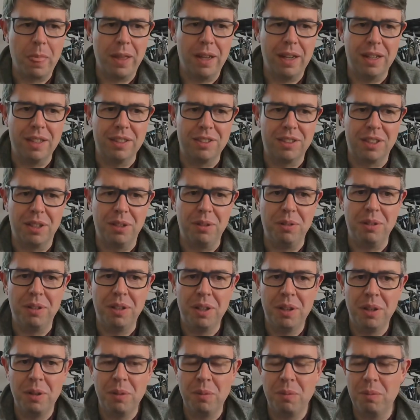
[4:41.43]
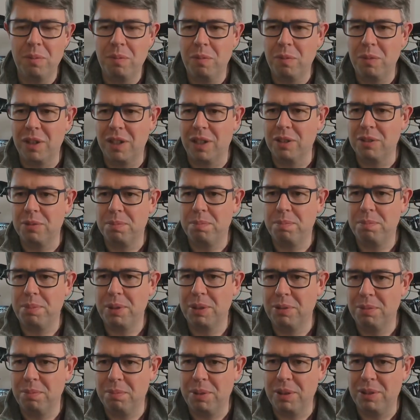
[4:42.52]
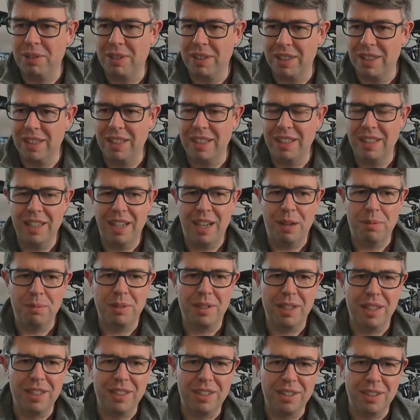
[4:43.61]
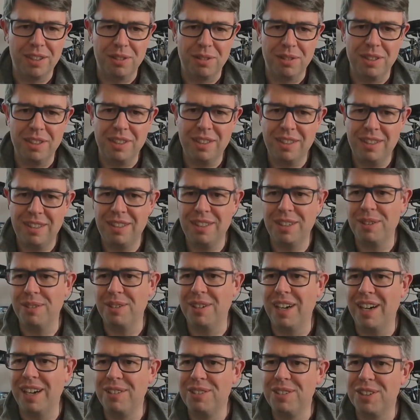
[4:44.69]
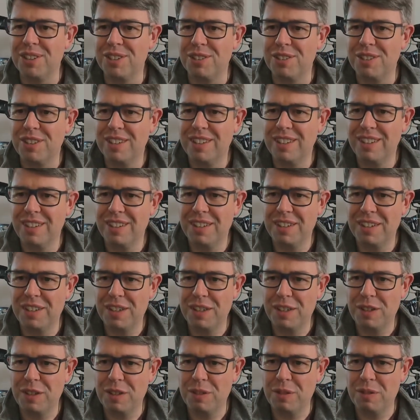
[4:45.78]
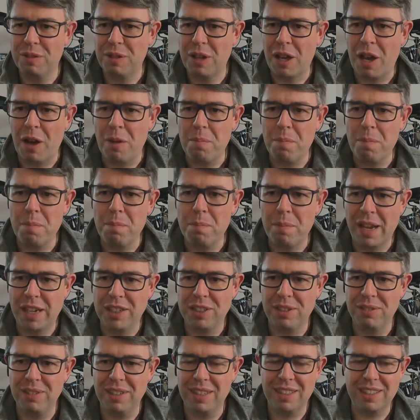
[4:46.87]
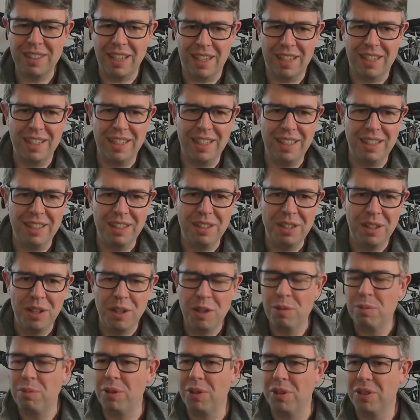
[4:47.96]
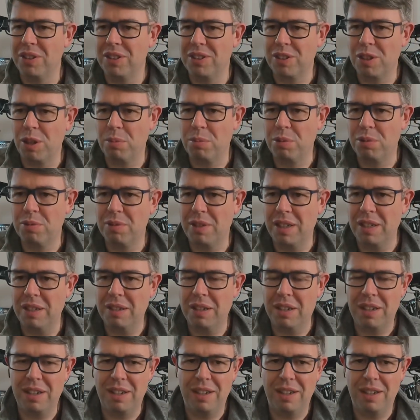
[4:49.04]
And so when I was building the application, I thought, do you know what, I'll just measure exactly what the sample rate